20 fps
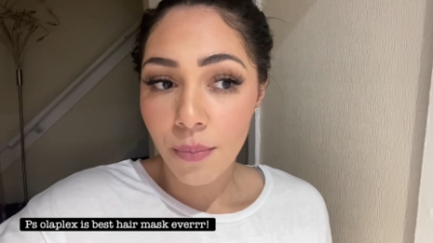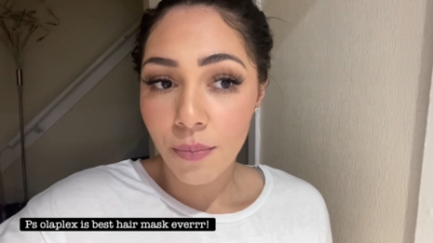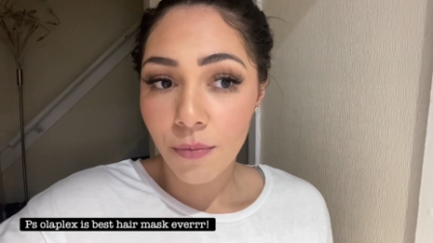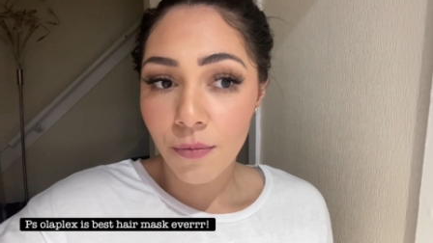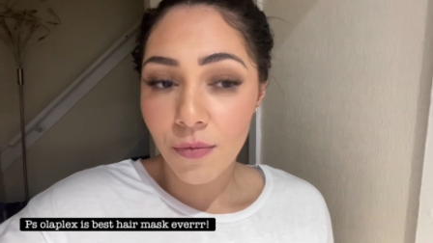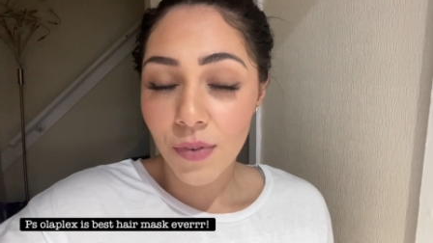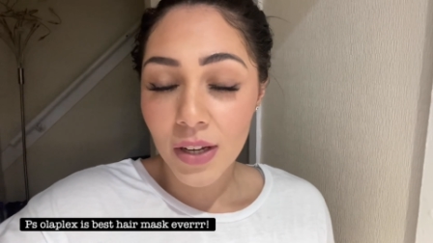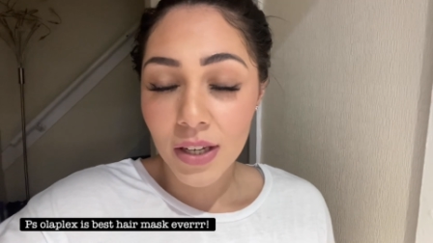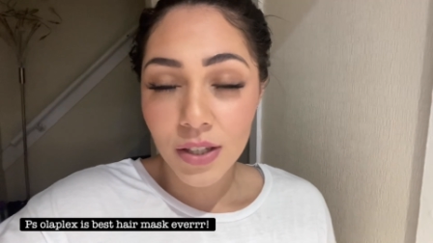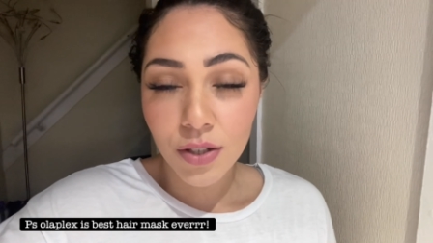
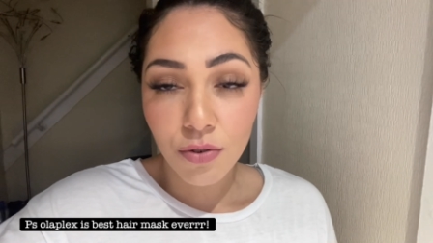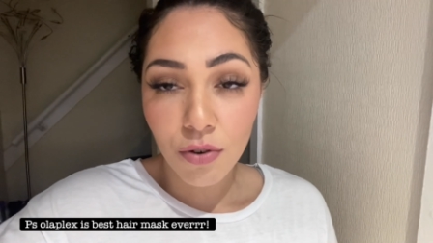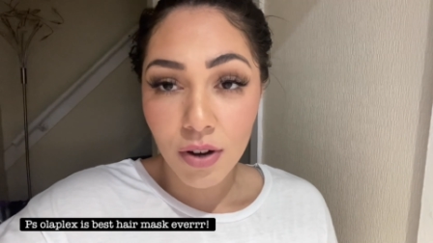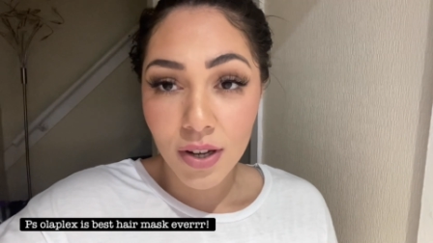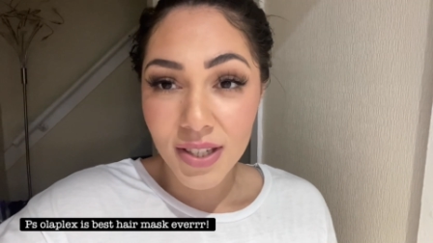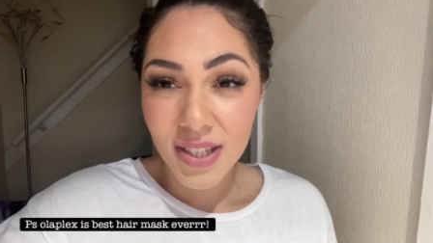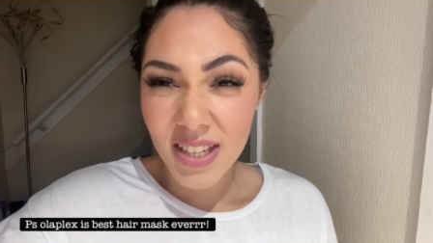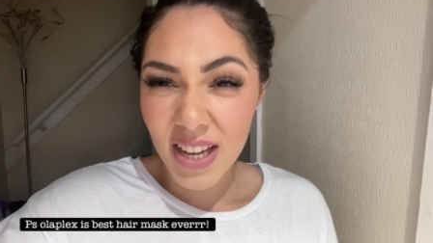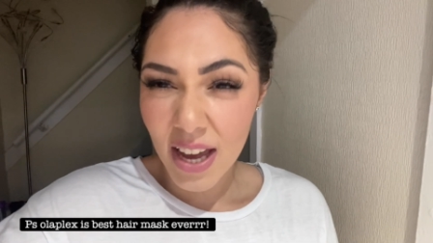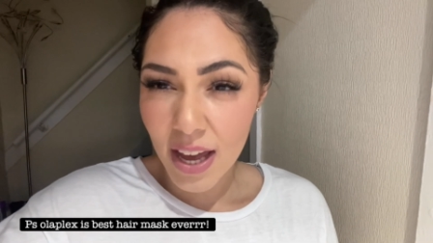Fingers
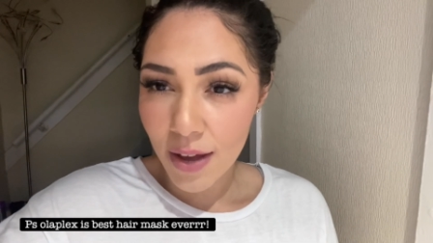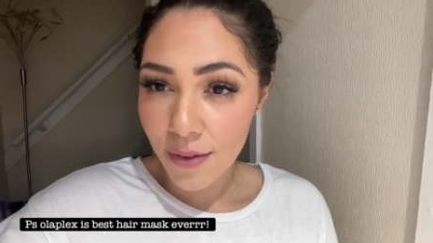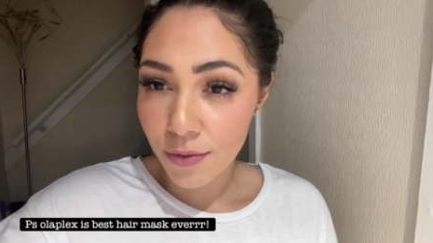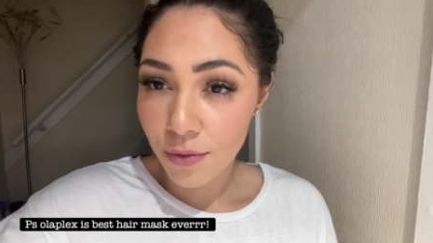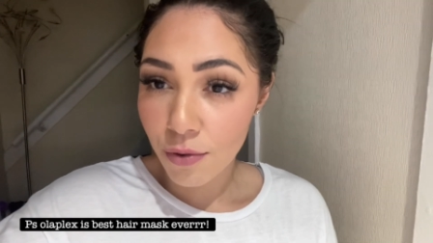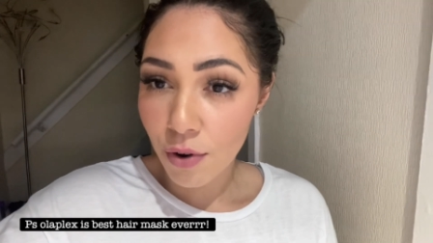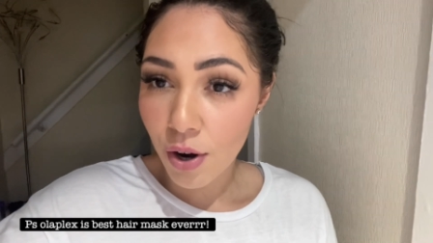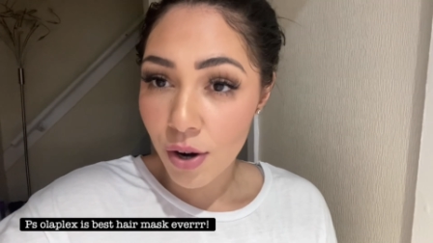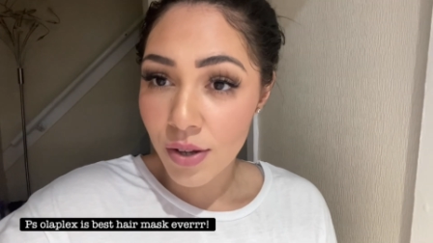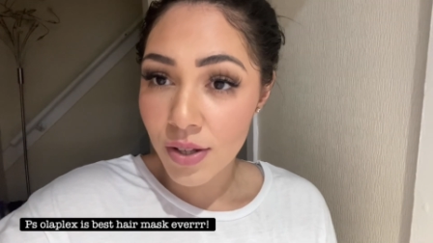crossed I have
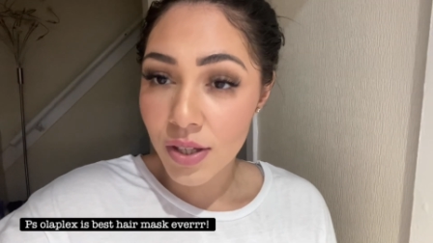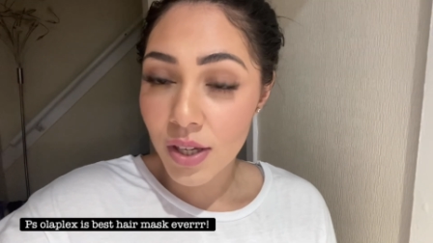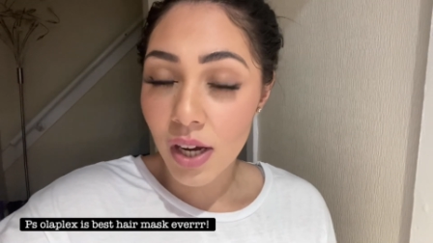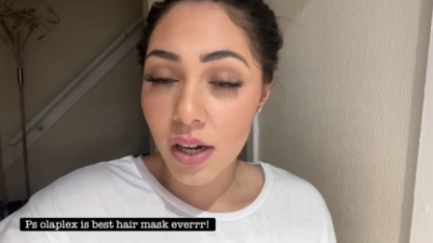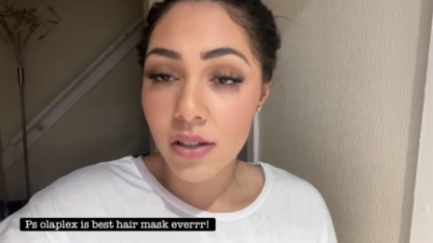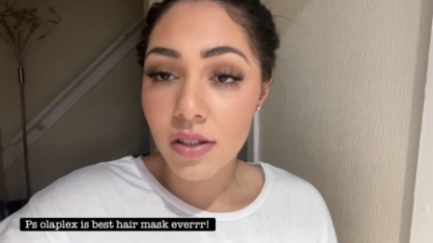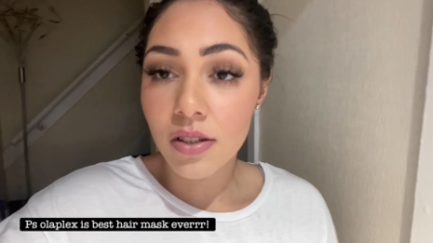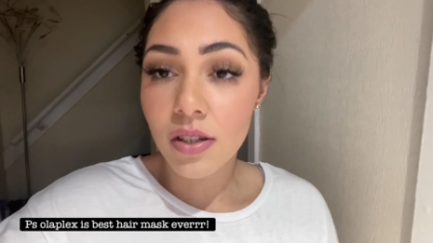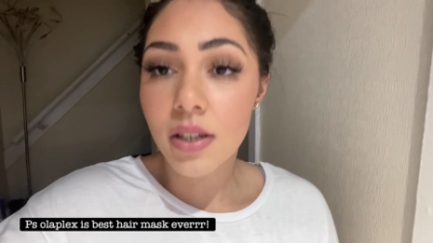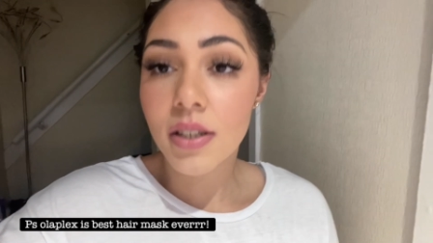grown so I
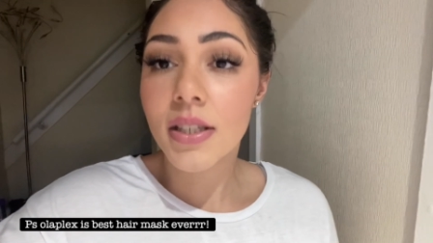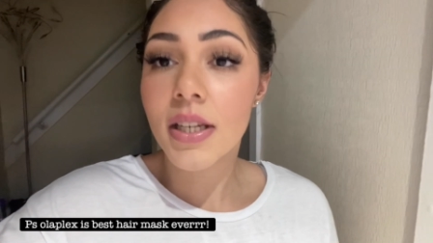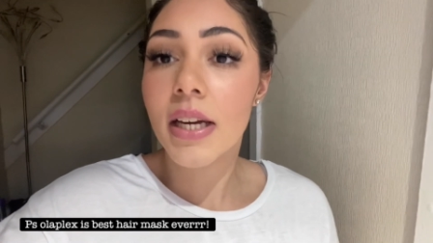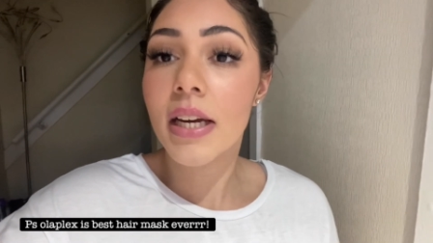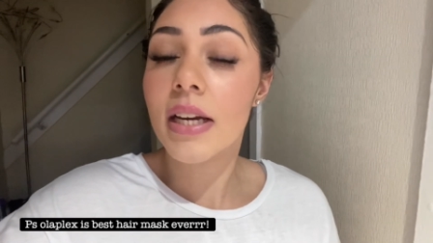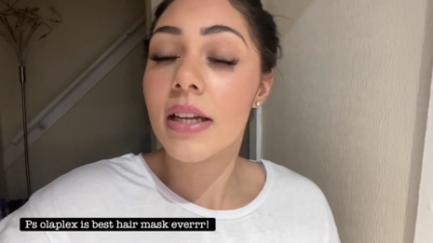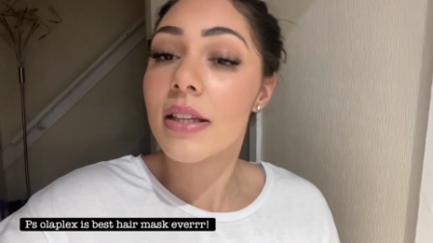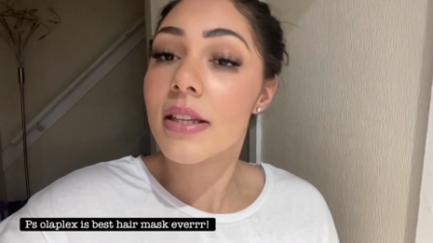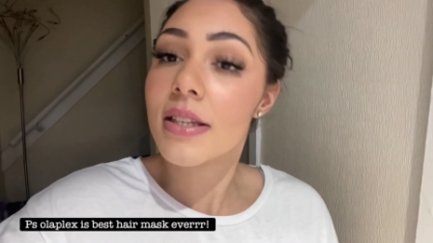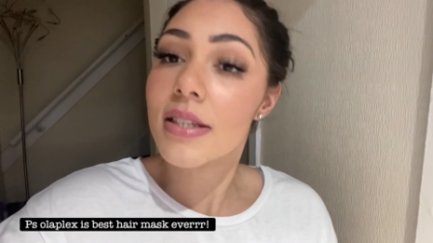can start
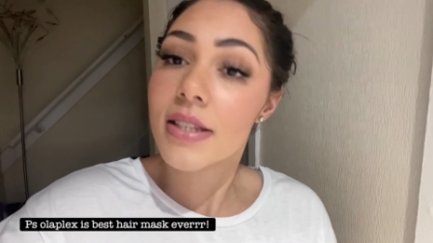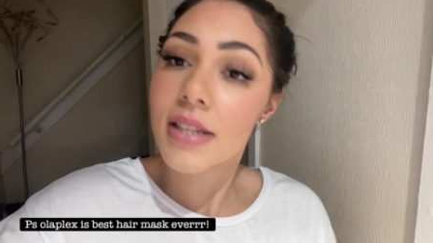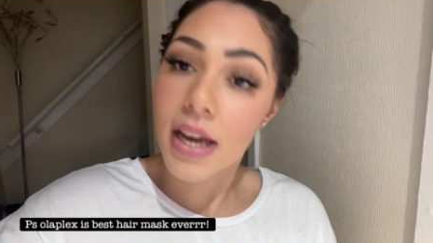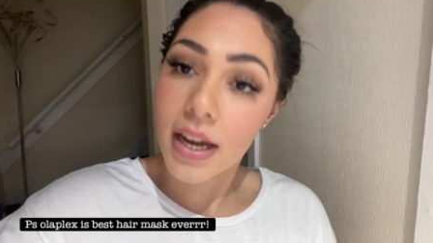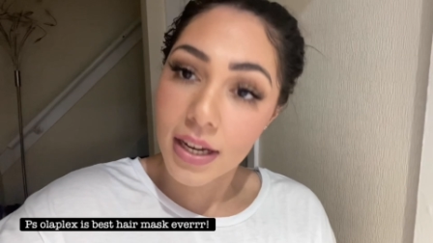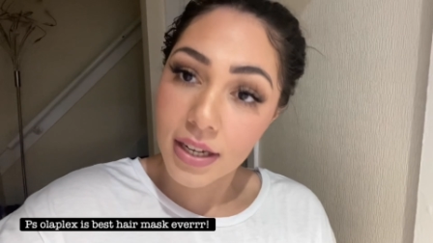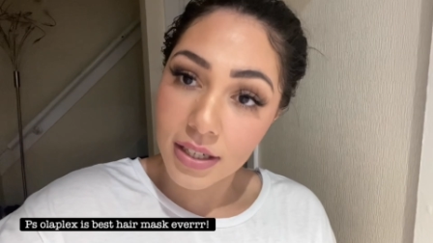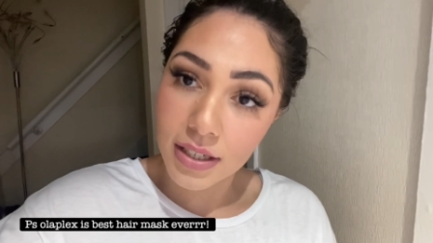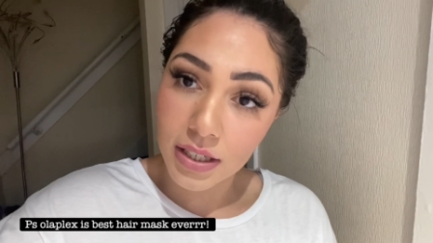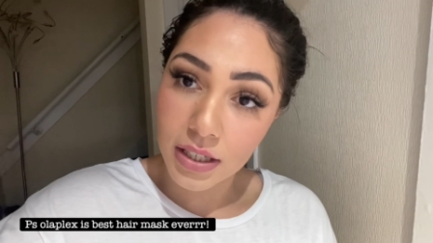taking the
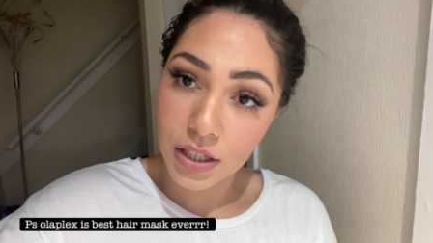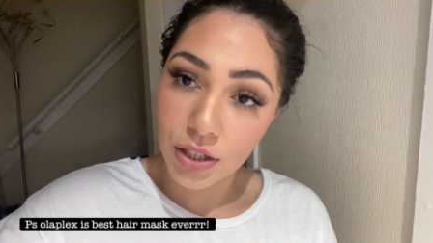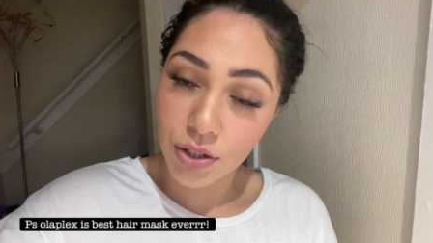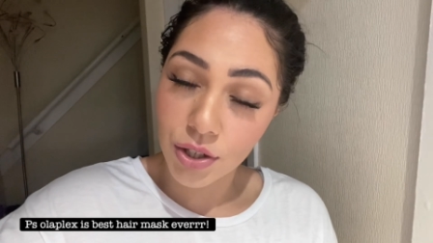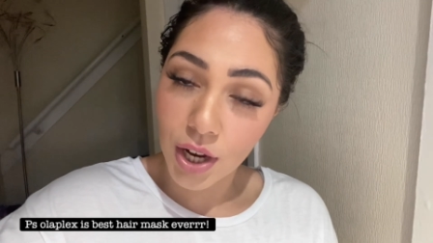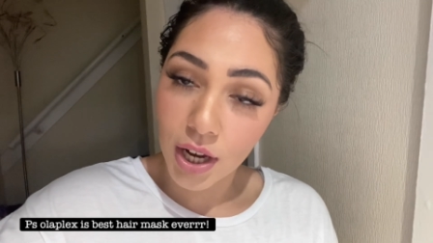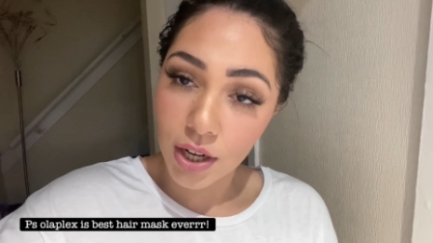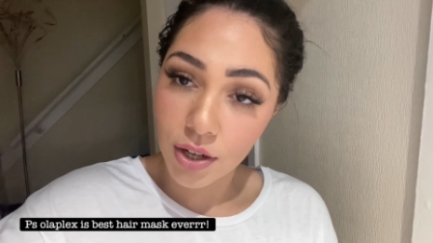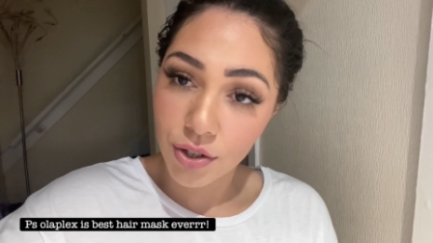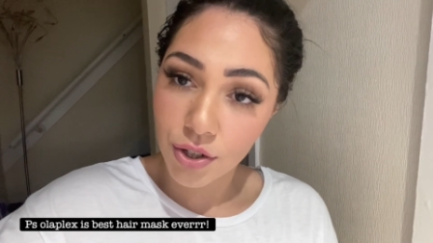second
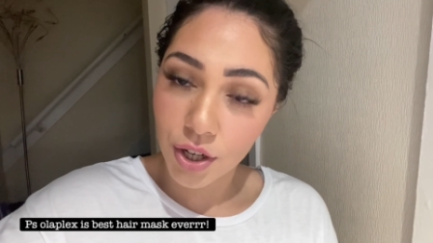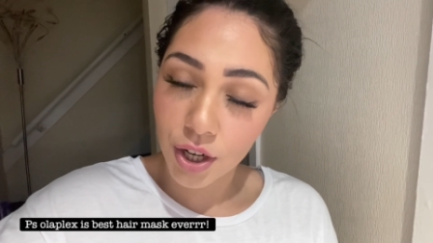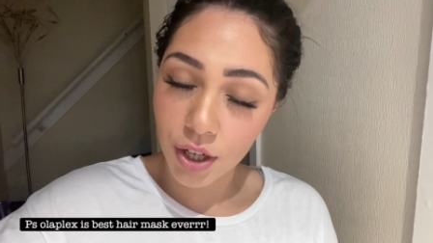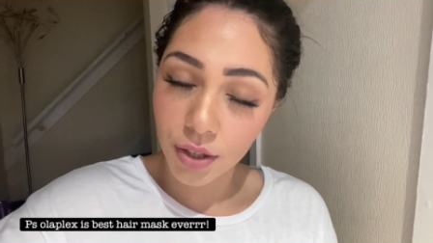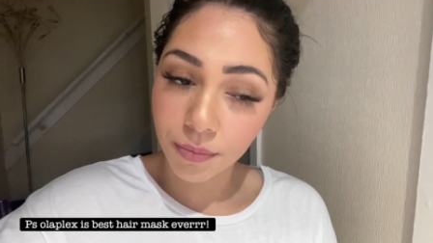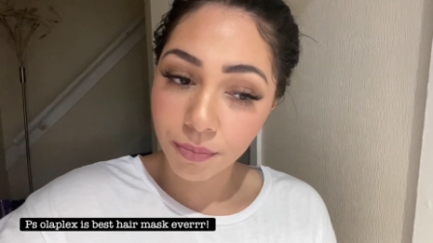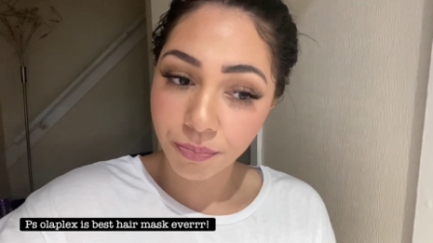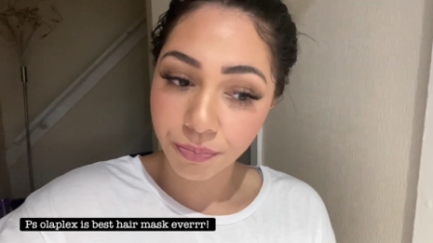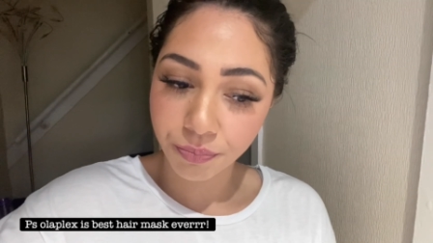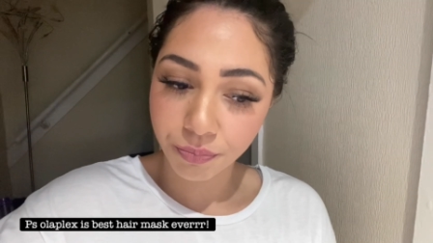
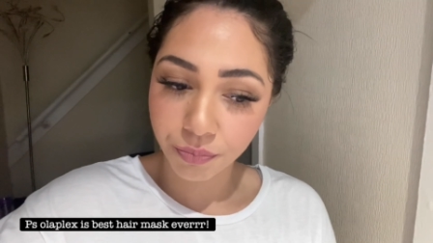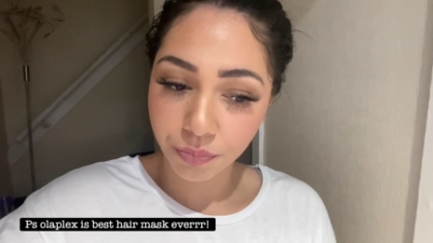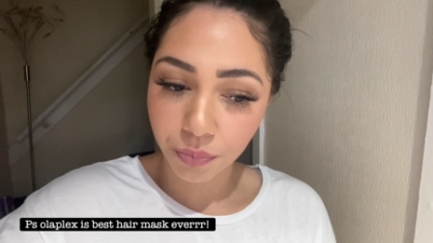injection,